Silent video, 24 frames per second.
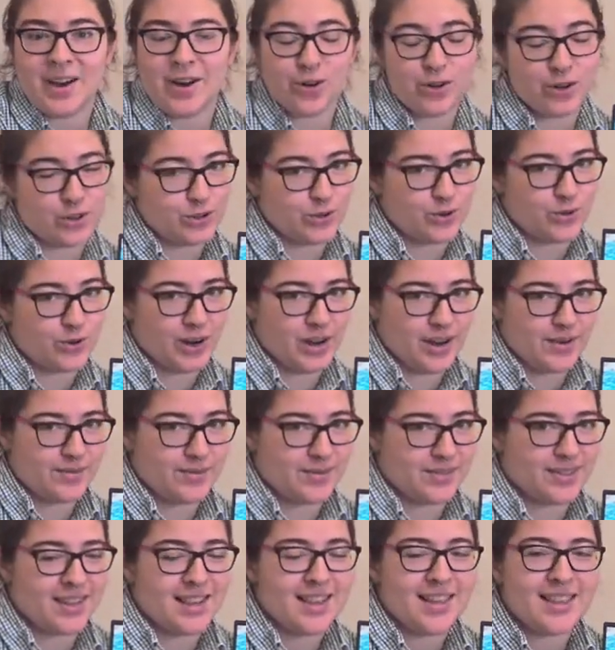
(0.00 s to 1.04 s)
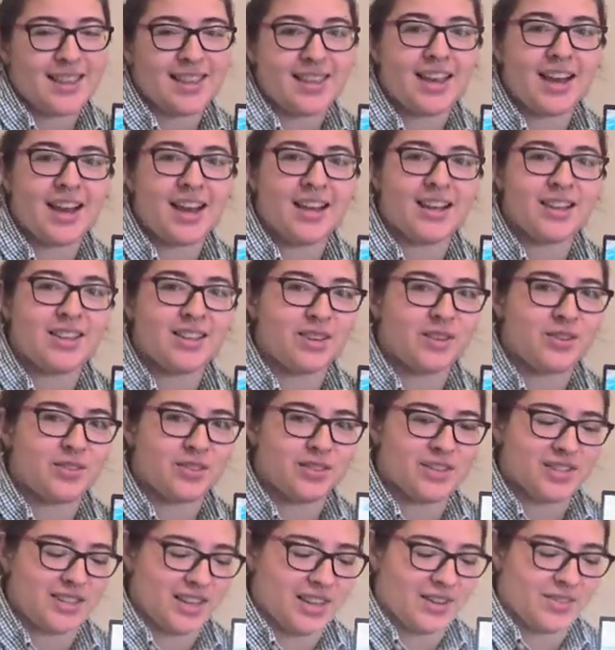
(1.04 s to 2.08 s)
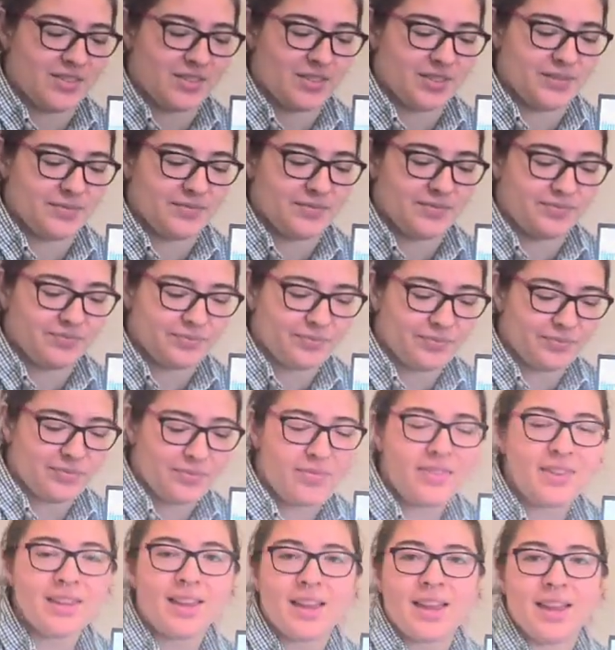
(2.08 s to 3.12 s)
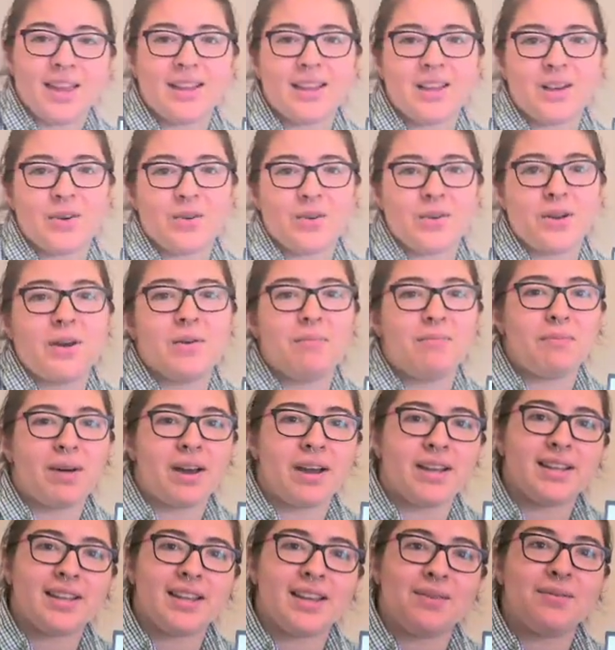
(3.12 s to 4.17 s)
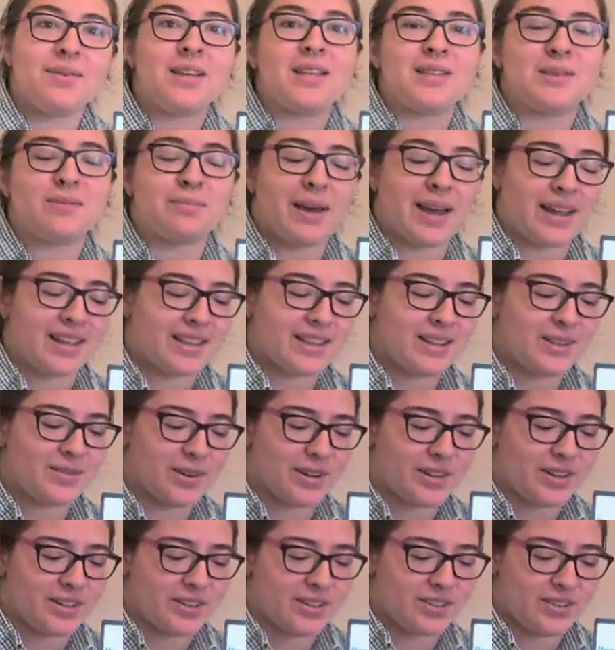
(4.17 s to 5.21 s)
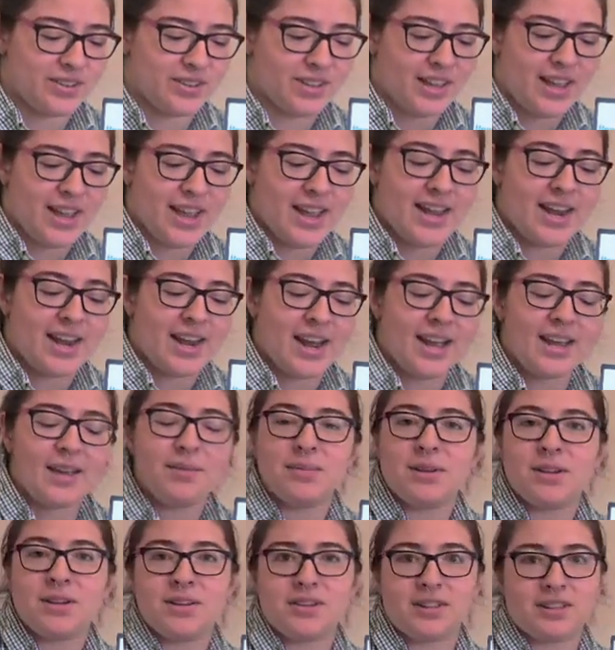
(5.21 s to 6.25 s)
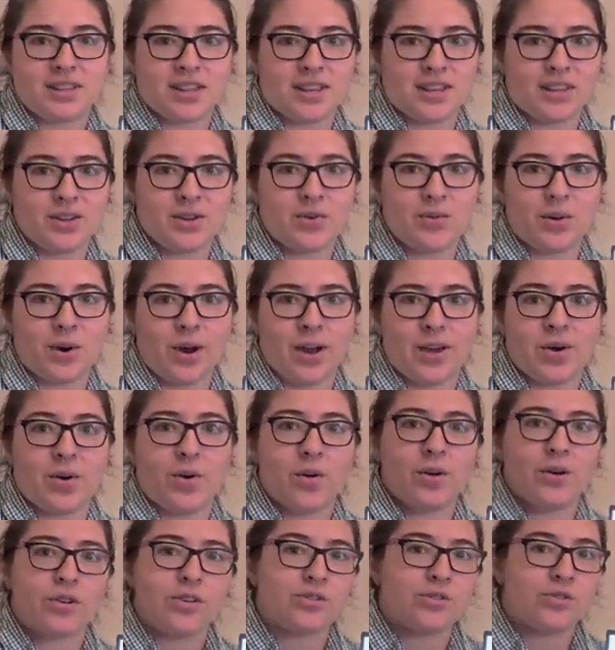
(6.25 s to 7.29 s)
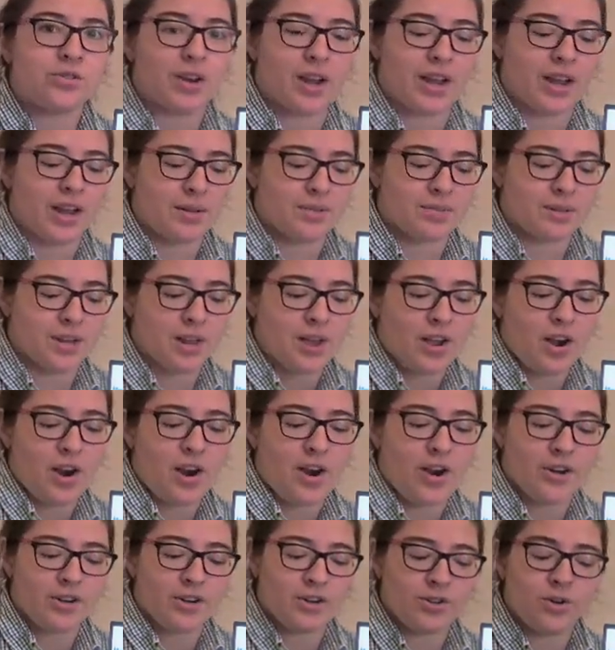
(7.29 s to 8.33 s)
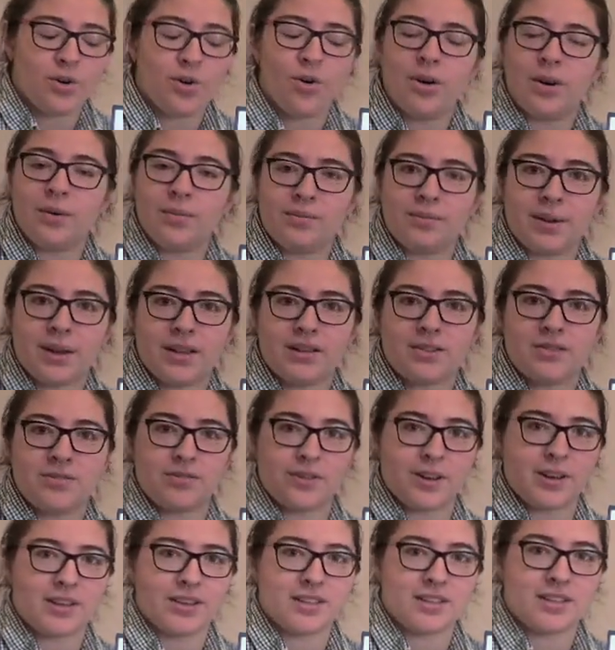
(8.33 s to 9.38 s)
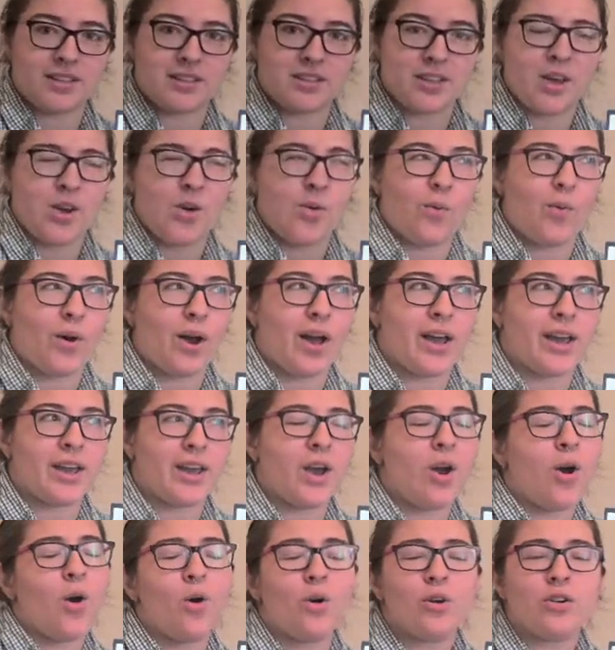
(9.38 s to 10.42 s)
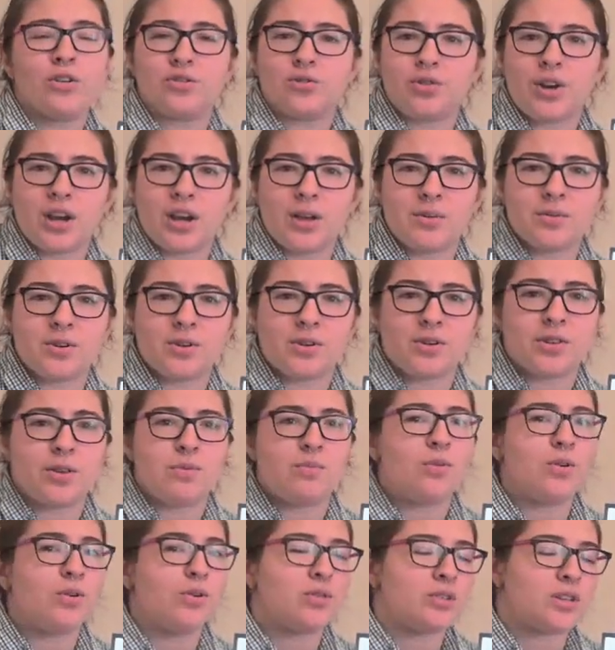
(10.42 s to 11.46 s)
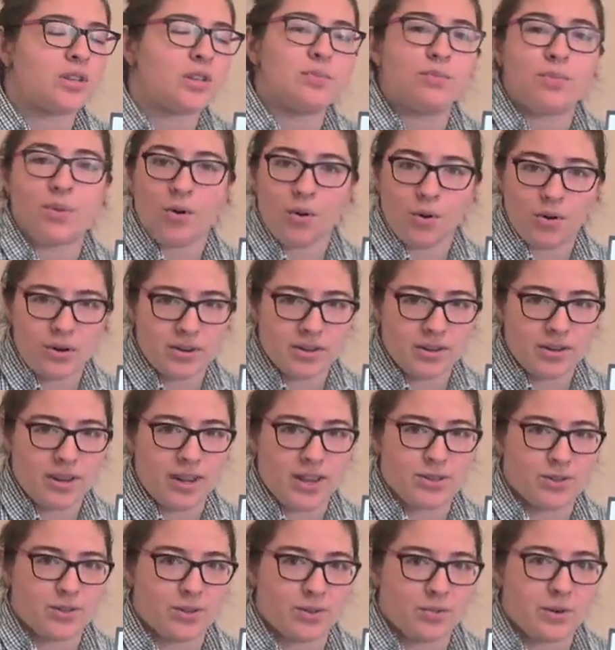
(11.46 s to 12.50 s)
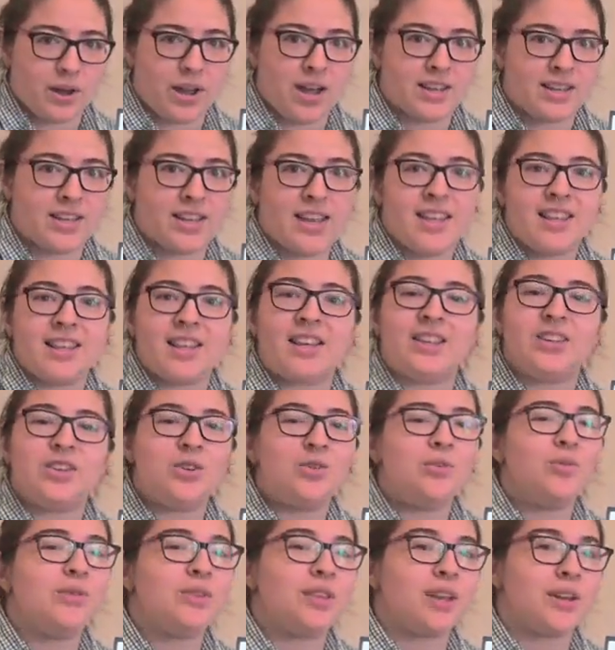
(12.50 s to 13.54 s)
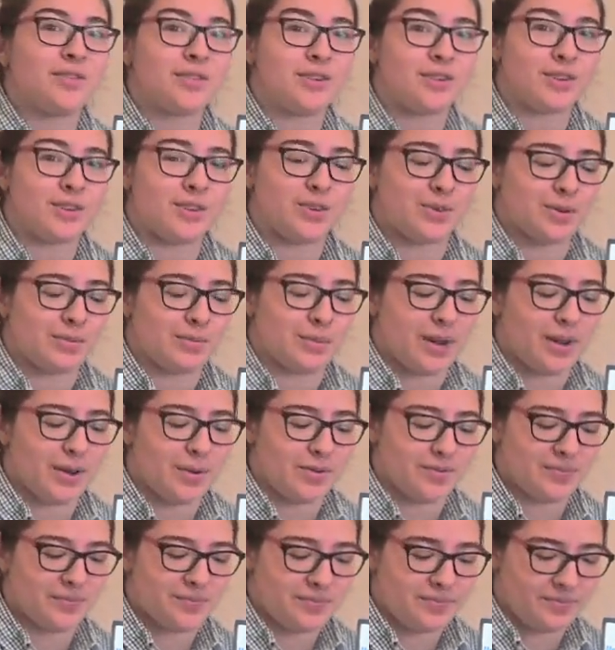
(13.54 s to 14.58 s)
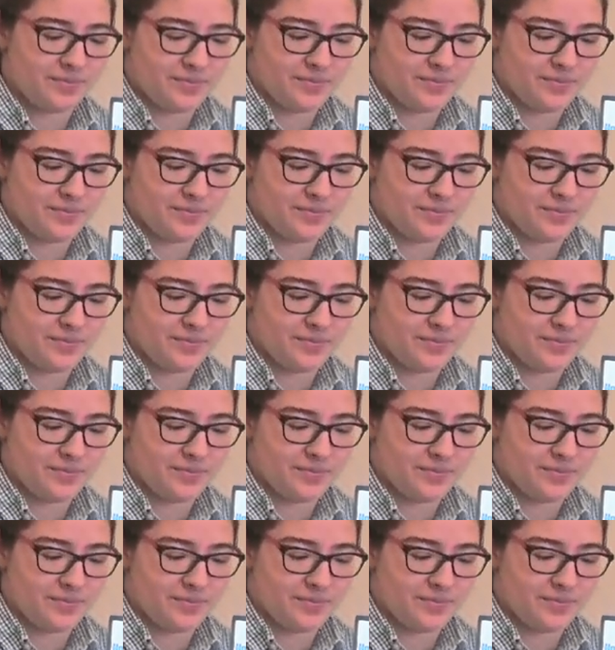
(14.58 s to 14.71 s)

Horseshoe crabs, the unknown savior. Hello, my name is Madeline Ruxel, and I am here to tell you why horseshoe crabs are your best friends. Why horseshoe crabs are the most important arthropod that you never knew about.